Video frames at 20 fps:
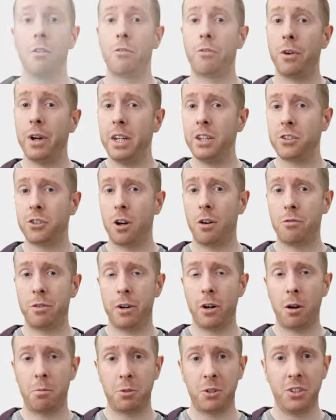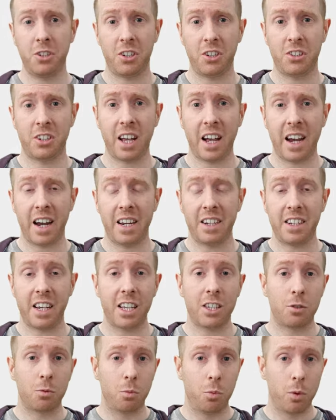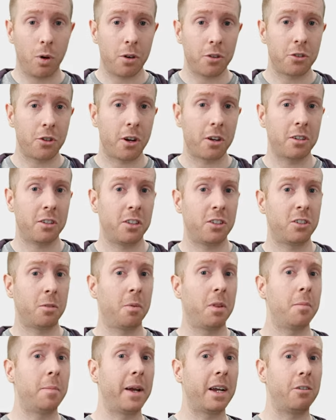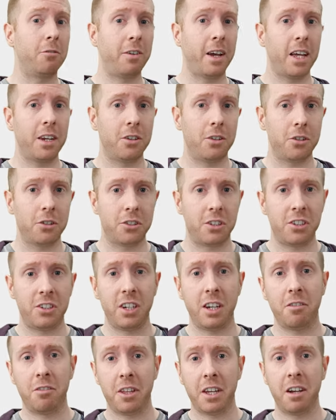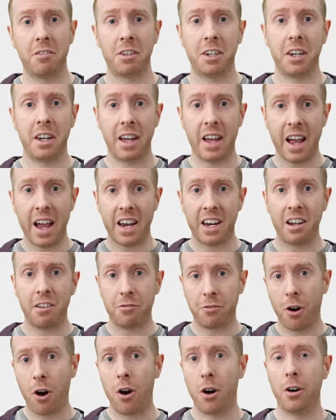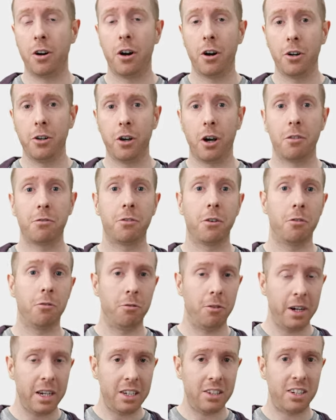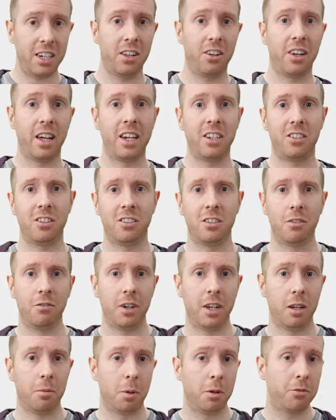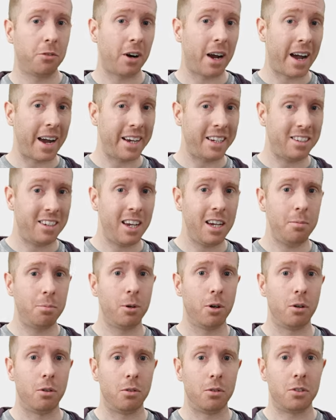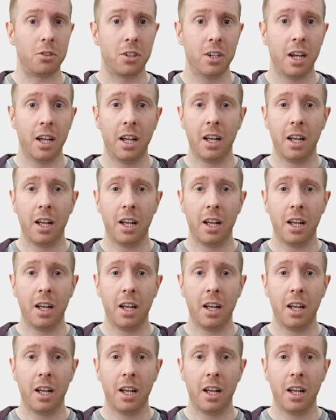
Free software options aside, it's worth talking to some of the big vendors to see if they have an N F R or not for resale license available for I T pros.